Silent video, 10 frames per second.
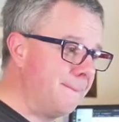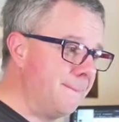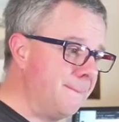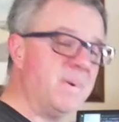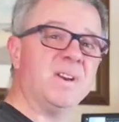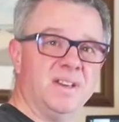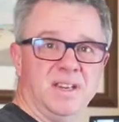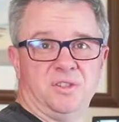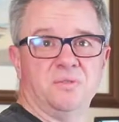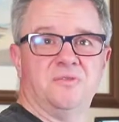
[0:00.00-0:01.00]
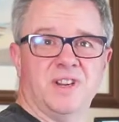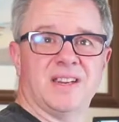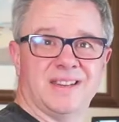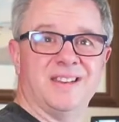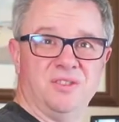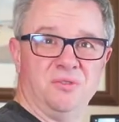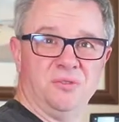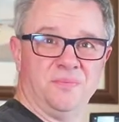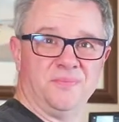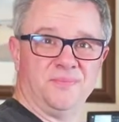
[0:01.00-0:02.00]
but in actual fact I do.
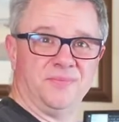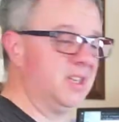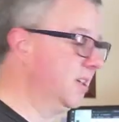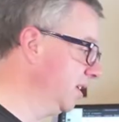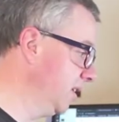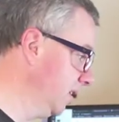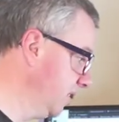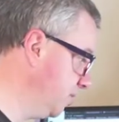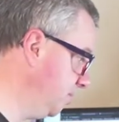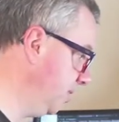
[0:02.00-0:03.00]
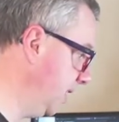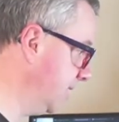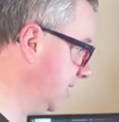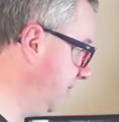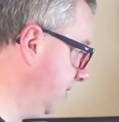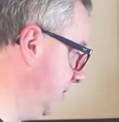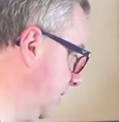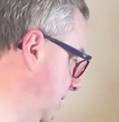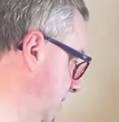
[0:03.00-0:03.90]
So let's have a look at